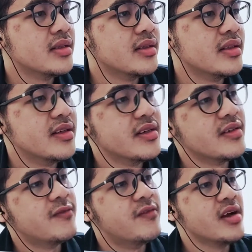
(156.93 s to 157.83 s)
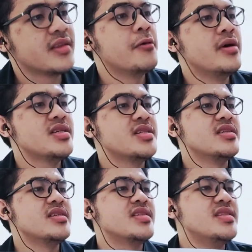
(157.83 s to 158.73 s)
the third question
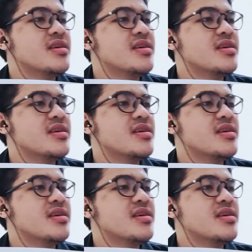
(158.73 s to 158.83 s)
is